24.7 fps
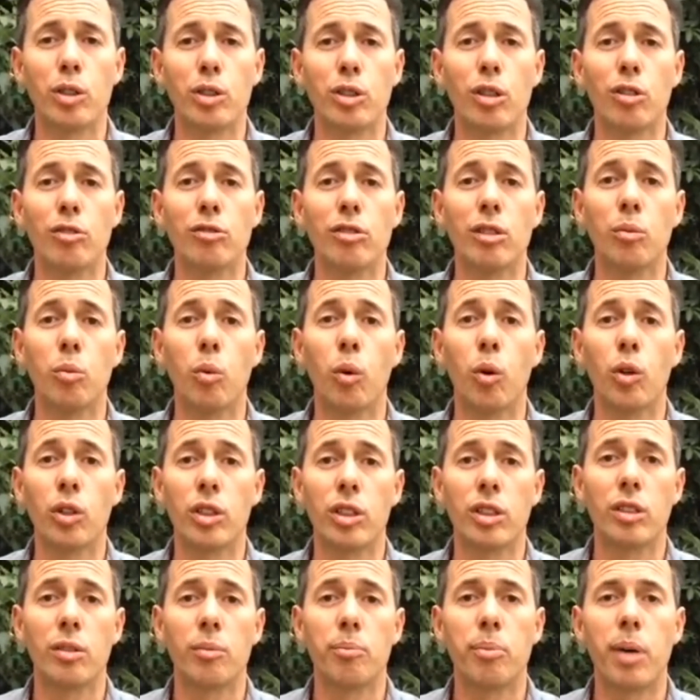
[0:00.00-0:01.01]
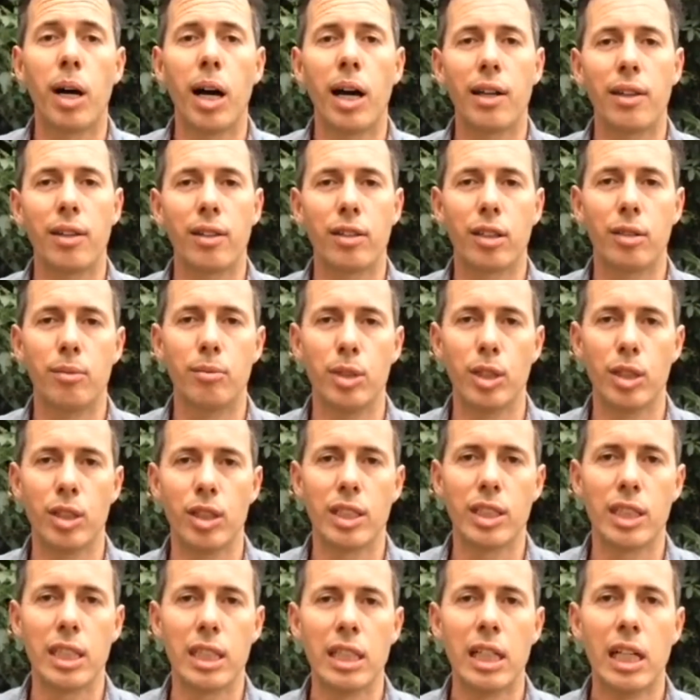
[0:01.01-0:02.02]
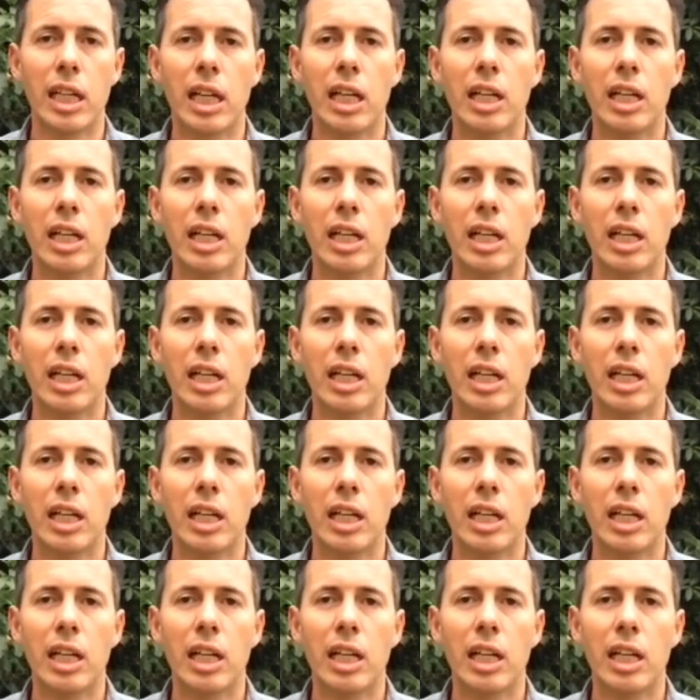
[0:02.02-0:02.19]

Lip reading: you're rewarded by the community.